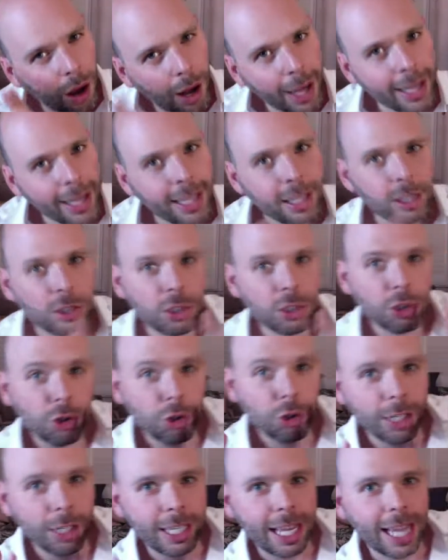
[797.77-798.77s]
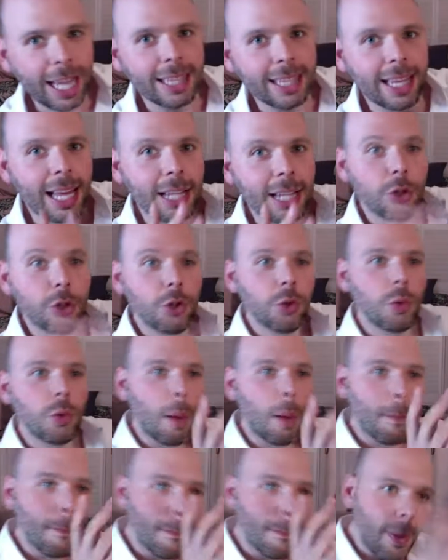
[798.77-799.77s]
I can create that
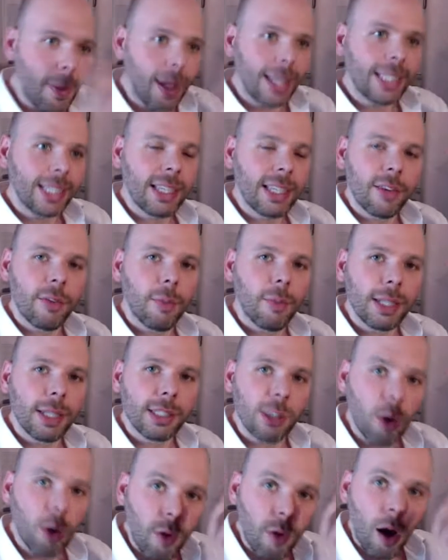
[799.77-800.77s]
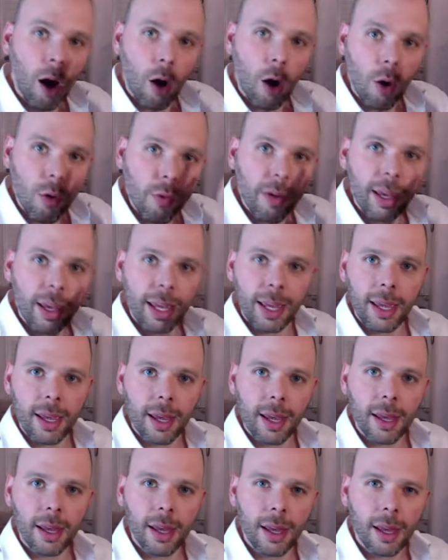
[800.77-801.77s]
new mindset for myself over
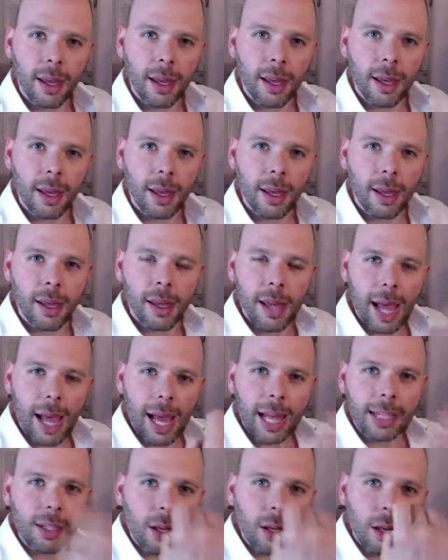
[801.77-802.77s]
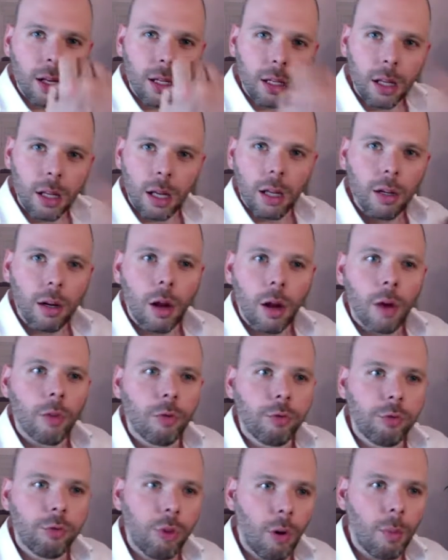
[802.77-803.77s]
here and learn
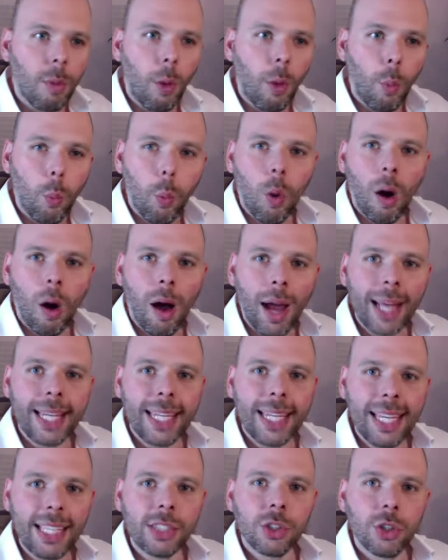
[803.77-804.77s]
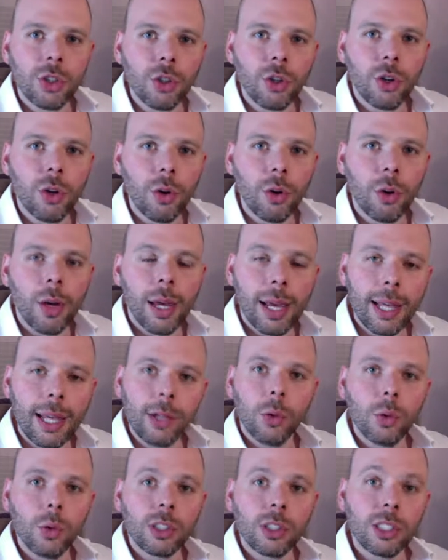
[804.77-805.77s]
from what I need to do
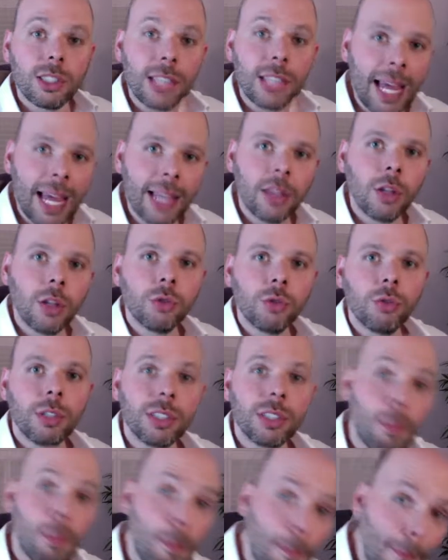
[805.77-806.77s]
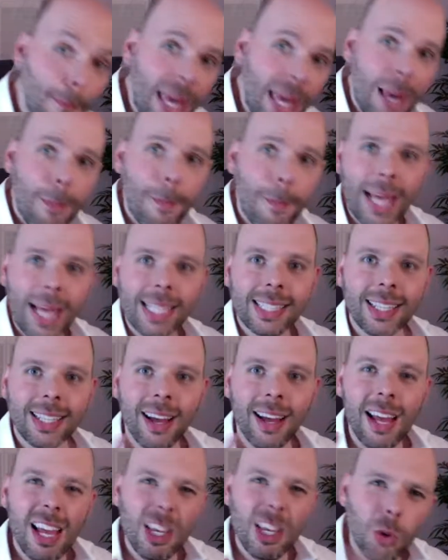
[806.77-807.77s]
in order to take those risks, be
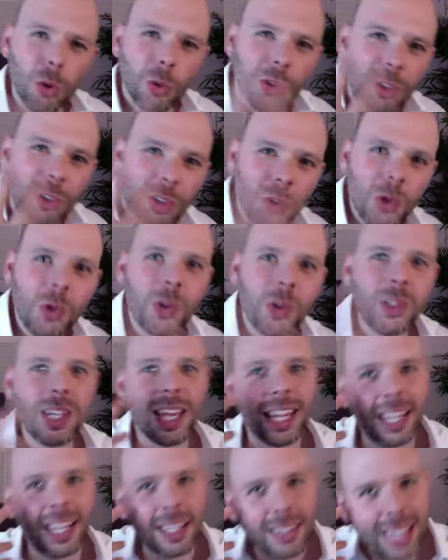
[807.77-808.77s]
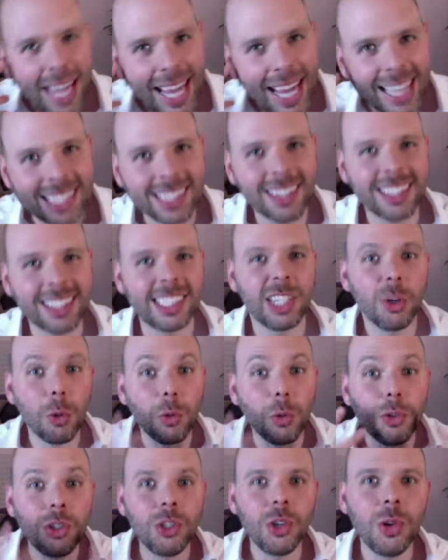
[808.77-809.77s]
better. You're using the anxiety,
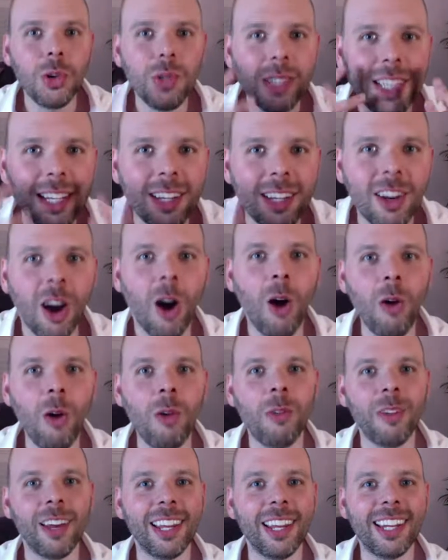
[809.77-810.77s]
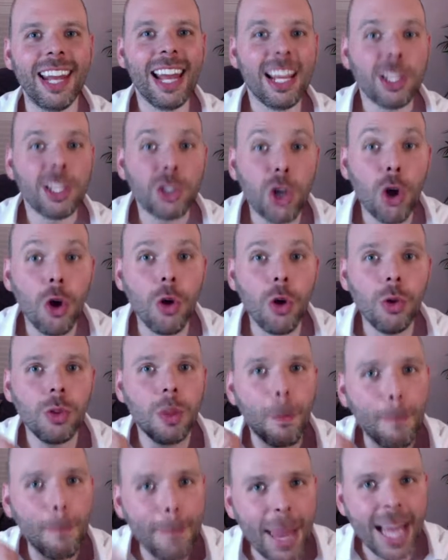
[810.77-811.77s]
you're using COVID to
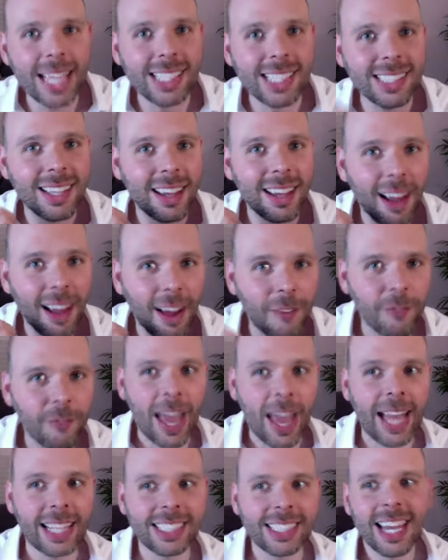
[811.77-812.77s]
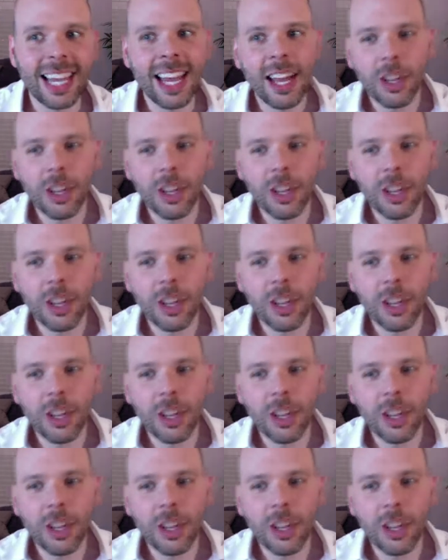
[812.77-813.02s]
the best effect.